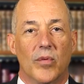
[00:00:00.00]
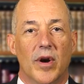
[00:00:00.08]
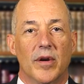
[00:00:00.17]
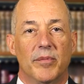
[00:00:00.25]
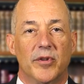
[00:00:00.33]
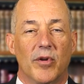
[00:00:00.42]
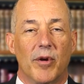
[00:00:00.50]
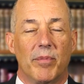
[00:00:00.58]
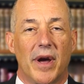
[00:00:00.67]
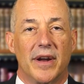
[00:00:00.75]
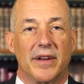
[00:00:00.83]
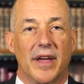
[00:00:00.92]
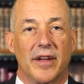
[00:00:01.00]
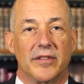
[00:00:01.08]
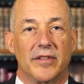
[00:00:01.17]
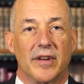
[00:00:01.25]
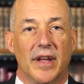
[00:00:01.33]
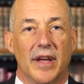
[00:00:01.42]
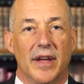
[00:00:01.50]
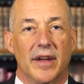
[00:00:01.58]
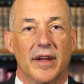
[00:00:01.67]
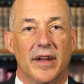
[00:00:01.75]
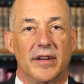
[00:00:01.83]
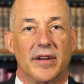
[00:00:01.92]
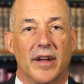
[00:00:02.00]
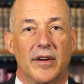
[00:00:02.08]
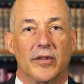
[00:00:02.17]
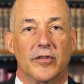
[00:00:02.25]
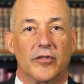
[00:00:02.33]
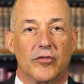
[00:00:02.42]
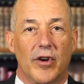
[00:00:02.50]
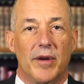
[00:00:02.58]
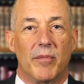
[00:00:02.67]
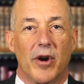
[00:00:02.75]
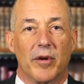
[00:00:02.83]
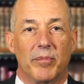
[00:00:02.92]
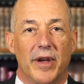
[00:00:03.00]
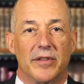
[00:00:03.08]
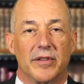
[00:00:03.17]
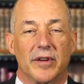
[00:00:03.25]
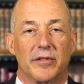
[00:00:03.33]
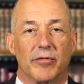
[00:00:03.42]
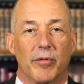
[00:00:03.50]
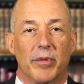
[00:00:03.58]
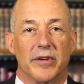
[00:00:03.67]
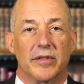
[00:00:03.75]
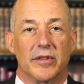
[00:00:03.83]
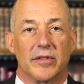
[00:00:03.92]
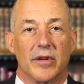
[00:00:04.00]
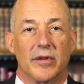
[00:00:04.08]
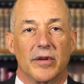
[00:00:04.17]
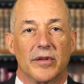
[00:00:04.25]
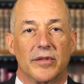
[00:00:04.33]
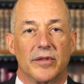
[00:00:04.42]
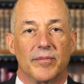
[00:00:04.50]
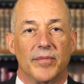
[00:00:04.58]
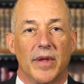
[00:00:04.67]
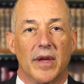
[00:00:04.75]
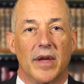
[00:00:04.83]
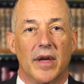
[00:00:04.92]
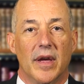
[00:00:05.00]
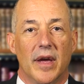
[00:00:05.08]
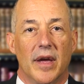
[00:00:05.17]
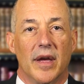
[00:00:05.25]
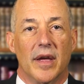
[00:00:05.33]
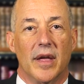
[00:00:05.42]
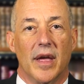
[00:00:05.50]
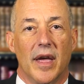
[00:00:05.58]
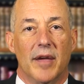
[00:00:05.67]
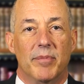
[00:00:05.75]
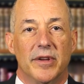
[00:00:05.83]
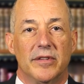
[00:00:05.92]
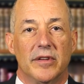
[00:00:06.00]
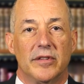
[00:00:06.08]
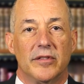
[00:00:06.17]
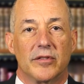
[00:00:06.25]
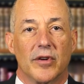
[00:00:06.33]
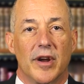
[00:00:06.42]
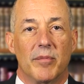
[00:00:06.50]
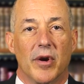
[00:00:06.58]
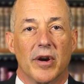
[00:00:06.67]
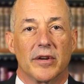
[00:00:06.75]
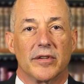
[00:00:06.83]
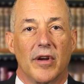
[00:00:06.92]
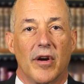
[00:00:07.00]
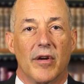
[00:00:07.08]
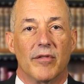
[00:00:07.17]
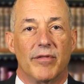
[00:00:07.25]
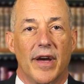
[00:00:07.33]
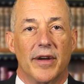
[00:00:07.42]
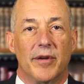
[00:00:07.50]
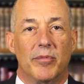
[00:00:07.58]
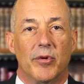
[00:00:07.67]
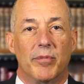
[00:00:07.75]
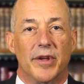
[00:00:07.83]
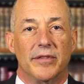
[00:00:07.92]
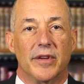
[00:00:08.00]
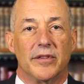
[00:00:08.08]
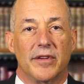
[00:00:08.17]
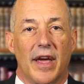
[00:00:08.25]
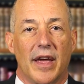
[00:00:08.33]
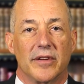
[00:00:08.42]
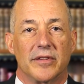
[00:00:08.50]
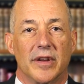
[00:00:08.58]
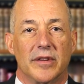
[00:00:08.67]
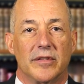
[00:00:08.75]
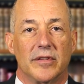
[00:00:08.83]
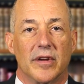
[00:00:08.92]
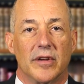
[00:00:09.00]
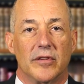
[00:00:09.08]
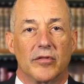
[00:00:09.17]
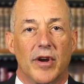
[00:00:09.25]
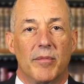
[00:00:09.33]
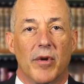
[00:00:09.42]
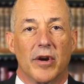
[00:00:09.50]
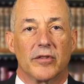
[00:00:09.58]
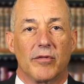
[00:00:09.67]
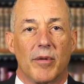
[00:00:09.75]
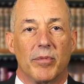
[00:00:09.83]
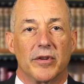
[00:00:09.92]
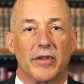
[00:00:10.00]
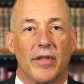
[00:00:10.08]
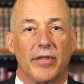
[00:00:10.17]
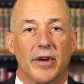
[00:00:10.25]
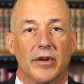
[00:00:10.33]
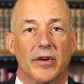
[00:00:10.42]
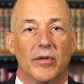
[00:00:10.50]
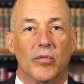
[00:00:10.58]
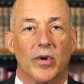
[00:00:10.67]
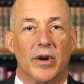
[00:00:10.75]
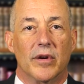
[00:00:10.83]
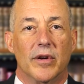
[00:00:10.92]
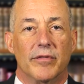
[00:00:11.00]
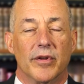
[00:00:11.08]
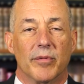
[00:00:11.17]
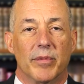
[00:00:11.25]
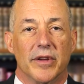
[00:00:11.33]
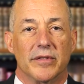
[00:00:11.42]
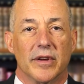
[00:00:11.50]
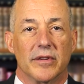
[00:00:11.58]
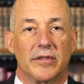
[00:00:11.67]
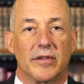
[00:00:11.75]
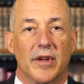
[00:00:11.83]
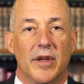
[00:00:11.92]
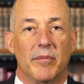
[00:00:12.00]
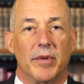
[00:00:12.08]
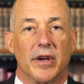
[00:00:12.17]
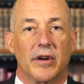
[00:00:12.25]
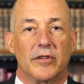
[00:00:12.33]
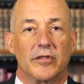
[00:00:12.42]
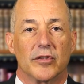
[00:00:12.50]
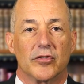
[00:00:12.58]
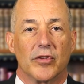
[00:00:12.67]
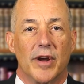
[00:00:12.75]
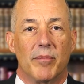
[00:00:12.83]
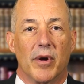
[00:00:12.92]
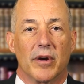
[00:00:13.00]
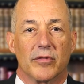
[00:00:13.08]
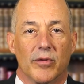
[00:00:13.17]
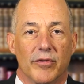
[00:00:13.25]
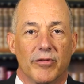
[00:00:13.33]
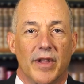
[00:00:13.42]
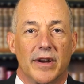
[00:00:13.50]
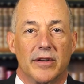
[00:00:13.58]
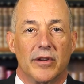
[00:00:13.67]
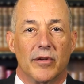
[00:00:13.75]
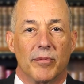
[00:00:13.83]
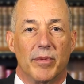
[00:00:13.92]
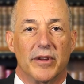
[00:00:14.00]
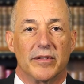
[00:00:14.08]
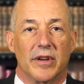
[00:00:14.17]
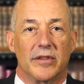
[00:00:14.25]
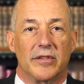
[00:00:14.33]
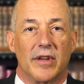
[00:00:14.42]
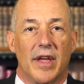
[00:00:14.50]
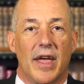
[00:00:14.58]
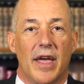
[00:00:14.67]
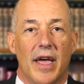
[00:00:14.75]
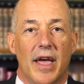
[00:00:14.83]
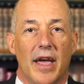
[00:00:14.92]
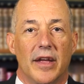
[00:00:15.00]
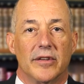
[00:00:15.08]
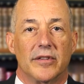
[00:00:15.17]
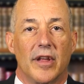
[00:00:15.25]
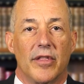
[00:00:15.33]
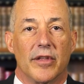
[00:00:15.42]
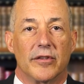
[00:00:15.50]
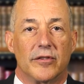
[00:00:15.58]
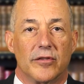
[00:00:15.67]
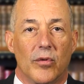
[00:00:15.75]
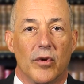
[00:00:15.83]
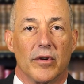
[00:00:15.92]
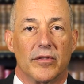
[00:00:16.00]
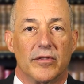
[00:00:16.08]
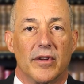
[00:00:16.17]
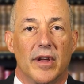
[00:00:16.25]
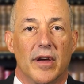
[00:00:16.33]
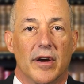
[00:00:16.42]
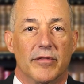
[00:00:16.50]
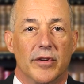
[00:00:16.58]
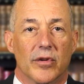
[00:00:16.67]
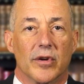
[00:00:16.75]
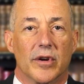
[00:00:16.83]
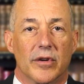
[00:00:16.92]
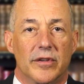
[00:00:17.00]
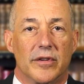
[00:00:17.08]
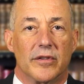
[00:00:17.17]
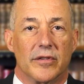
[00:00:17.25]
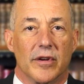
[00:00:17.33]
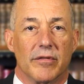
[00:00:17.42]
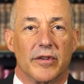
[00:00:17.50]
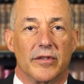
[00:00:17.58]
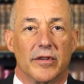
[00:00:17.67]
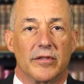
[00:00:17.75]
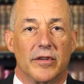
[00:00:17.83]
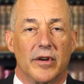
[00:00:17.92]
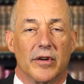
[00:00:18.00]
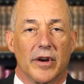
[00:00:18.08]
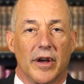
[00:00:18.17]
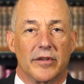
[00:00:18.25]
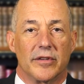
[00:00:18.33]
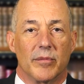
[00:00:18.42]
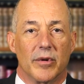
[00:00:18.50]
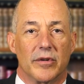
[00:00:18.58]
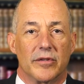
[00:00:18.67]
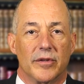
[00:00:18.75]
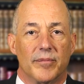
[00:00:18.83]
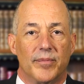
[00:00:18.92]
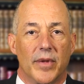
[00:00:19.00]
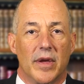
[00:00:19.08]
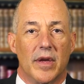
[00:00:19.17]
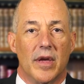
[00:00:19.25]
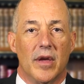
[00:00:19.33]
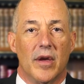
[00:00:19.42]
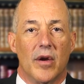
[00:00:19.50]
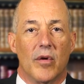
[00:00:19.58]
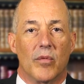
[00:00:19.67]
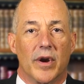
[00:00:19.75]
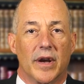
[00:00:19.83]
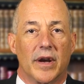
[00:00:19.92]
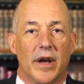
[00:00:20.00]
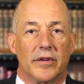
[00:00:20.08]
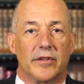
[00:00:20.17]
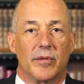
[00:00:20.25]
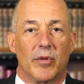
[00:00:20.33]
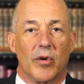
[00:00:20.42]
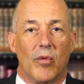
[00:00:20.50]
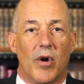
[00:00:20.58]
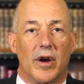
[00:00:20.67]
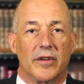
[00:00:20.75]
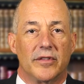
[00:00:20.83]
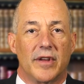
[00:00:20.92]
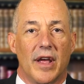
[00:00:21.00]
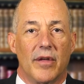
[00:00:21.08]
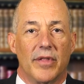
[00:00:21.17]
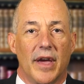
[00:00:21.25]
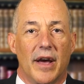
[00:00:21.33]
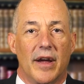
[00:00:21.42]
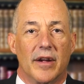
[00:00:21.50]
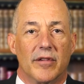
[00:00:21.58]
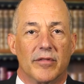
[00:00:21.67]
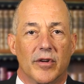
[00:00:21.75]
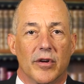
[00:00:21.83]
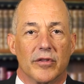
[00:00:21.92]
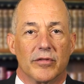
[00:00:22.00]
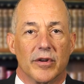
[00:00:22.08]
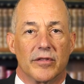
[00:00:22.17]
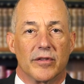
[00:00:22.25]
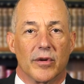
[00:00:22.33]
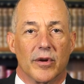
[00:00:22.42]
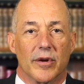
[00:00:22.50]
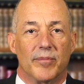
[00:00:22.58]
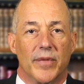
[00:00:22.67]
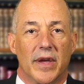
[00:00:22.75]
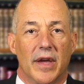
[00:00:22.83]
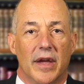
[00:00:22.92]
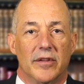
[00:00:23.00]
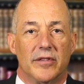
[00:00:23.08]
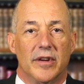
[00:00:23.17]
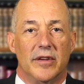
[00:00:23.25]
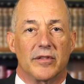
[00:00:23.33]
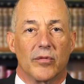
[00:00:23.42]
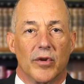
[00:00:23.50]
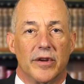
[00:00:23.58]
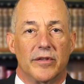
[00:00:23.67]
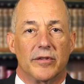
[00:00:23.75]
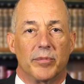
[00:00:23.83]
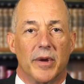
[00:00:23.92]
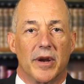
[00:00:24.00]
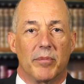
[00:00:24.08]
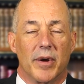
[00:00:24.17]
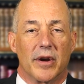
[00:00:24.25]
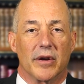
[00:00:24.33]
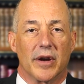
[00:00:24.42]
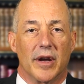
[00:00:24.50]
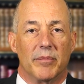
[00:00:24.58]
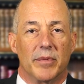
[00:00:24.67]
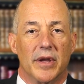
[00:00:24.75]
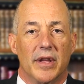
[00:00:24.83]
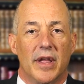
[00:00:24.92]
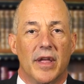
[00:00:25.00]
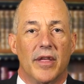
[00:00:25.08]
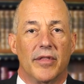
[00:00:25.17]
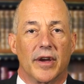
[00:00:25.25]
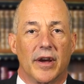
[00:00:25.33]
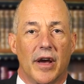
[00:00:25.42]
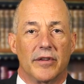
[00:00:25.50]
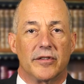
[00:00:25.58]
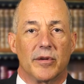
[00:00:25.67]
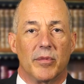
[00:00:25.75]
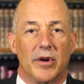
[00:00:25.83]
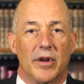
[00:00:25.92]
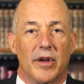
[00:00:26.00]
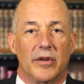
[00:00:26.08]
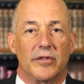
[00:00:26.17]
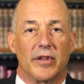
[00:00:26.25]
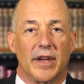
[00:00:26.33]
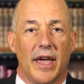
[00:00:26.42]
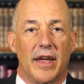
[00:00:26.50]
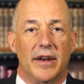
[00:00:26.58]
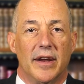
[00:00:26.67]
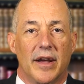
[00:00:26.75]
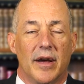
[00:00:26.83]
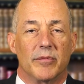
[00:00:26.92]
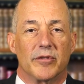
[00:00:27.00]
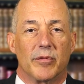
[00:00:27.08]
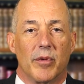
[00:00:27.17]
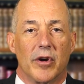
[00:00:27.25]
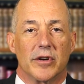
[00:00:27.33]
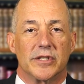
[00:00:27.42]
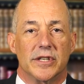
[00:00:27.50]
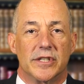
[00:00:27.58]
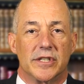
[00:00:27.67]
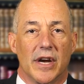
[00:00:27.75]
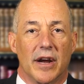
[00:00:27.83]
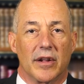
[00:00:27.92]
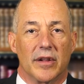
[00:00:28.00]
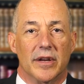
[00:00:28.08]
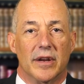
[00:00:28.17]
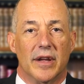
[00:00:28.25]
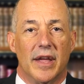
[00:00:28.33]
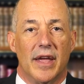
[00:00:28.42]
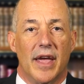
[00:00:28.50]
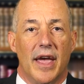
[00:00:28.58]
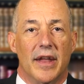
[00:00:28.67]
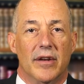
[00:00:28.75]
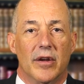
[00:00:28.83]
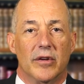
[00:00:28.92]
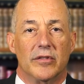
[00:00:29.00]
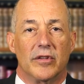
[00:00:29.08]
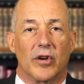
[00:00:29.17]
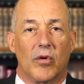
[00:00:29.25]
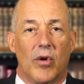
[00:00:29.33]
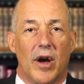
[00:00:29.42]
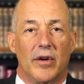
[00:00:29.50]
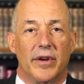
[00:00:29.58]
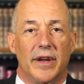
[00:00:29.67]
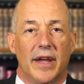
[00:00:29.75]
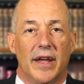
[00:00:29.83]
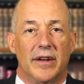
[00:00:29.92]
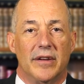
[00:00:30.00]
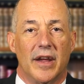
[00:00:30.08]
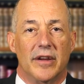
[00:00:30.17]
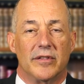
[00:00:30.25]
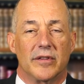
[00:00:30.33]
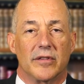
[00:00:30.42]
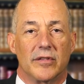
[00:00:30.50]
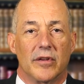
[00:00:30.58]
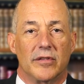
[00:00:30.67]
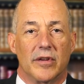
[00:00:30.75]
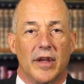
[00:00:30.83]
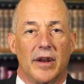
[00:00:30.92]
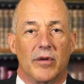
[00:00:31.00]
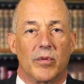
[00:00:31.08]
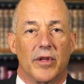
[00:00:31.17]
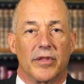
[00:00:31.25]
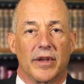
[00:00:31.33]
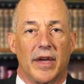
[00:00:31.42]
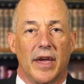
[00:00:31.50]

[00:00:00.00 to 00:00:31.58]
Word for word: Welcome to our podcast today entitled Trademark Basics for Business Owners. A business's trademarks are valuable business assets. Trademarks represent the goodwill of your business because your trademarks reflect your business as the source of your goods or services to your customers. When a customer walks down the aisle of grocery store and sees a Reese's peanut butter cup, the customer knows the candy comes from Hershey's chocolate and knows the quality and taste associated with the